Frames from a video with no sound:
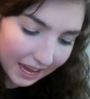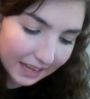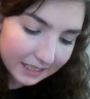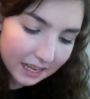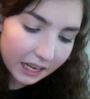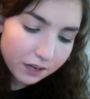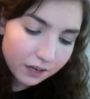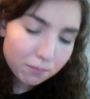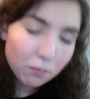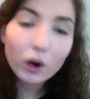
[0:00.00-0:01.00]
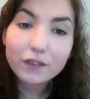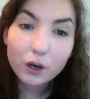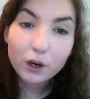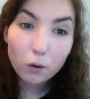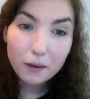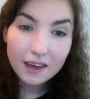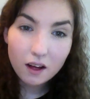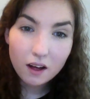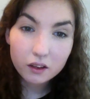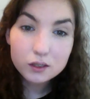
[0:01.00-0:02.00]
it's kind of more of an opaque
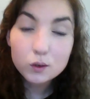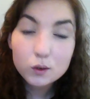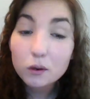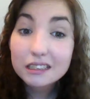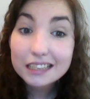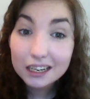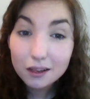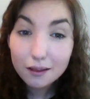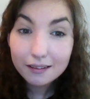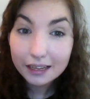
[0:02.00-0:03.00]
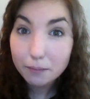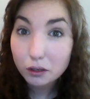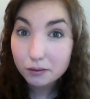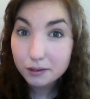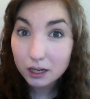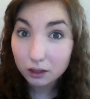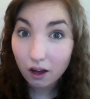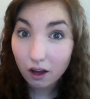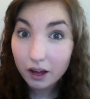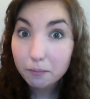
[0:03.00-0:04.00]
color, so it's gonna look like I'm using a
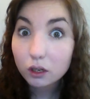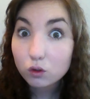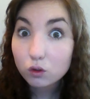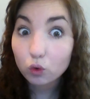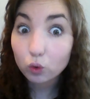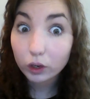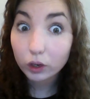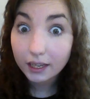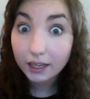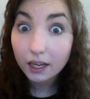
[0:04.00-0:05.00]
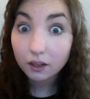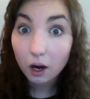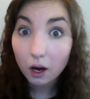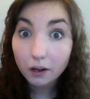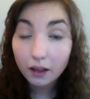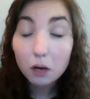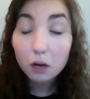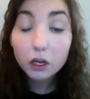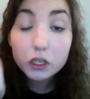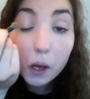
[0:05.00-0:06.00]
lot, but it's really not that
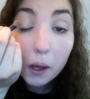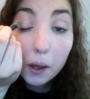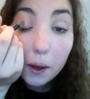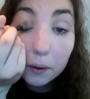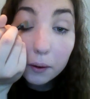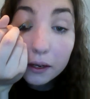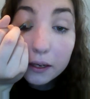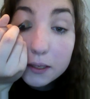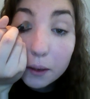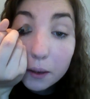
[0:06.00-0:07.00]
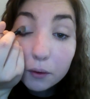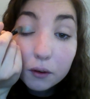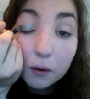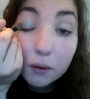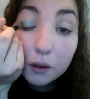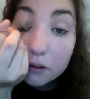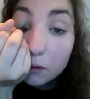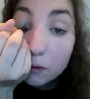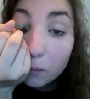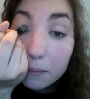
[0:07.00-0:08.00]
much. Okay, so I'm just going to
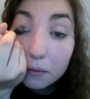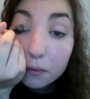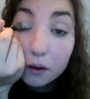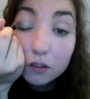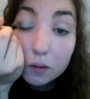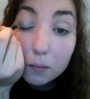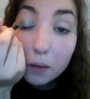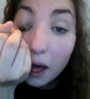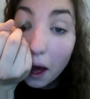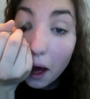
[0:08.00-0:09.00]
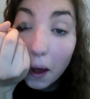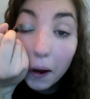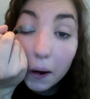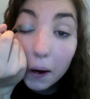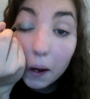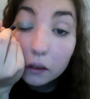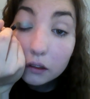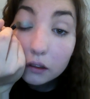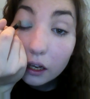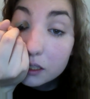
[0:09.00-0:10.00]
swipe over my eye.
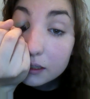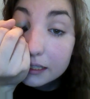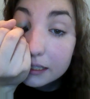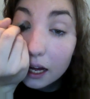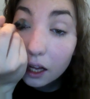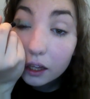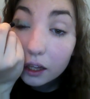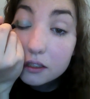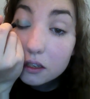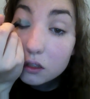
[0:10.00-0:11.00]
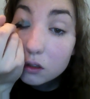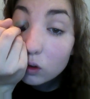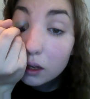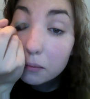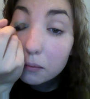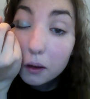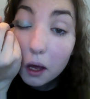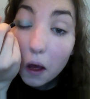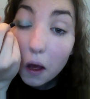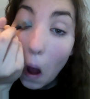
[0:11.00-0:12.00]
As you can tell, it is extremely
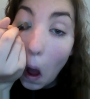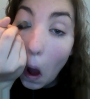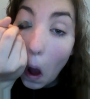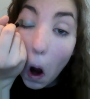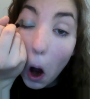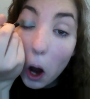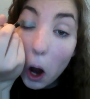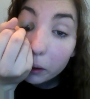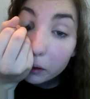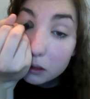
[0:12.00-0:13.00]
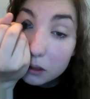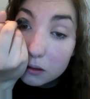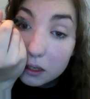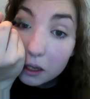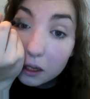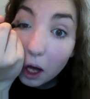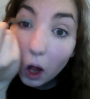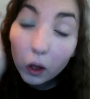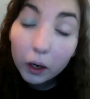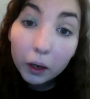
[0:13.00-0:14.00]
hard to see the
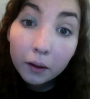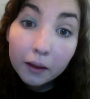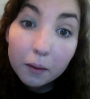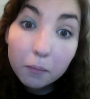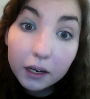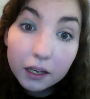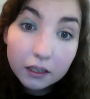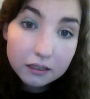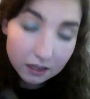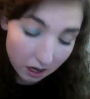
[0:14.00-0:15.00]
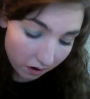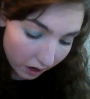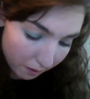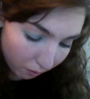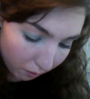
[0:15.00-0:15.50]
color, but it is there, I